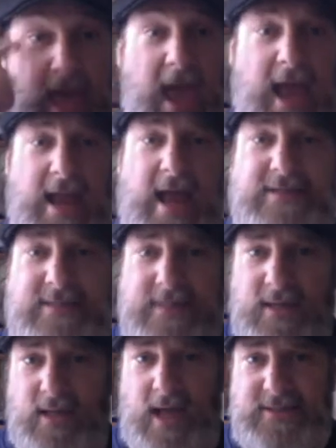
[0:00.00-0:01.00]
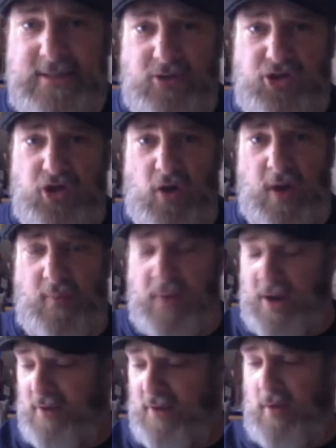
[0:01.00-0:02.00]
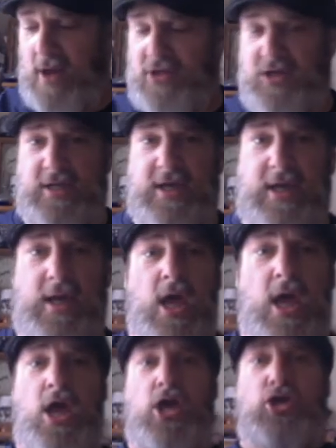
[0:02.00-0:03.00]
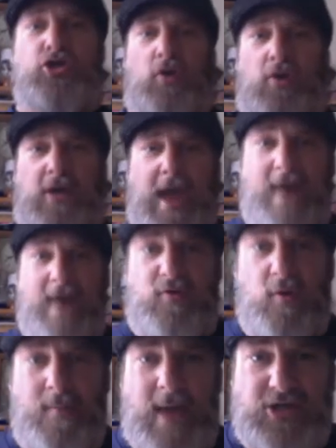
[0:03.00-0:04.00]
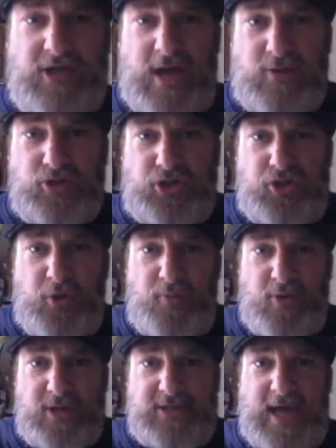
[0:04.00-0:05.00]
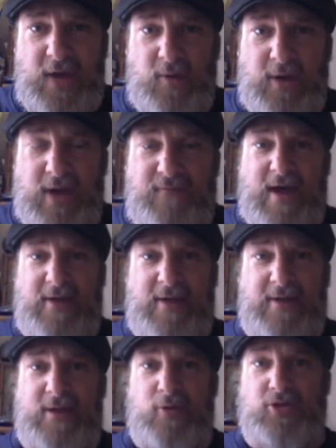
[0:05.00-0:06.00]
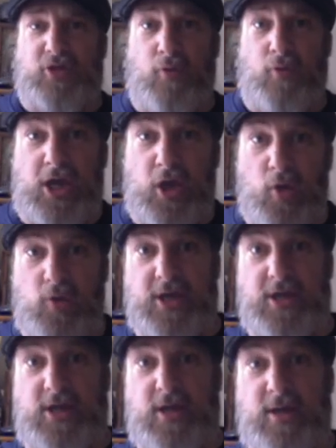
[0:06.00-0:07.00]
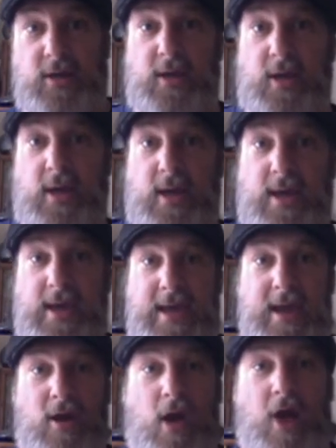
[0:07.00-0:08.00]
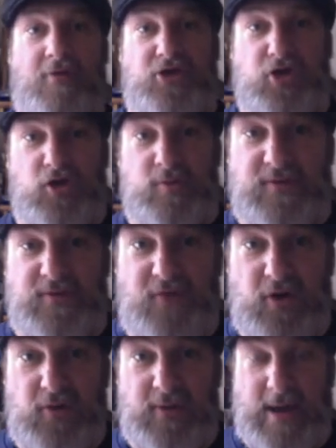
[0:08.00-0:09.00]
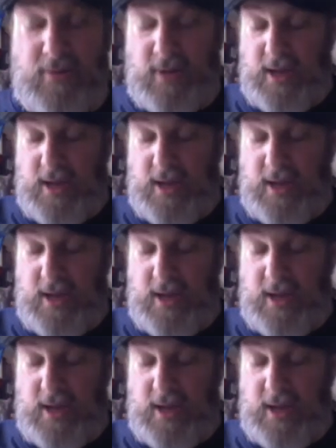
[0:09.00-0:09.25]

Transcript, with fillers: And I still choke up whenever I watch E.T. So you have to imagine I was super excited when I found out there was a reunion here on the Tubes of You. Now,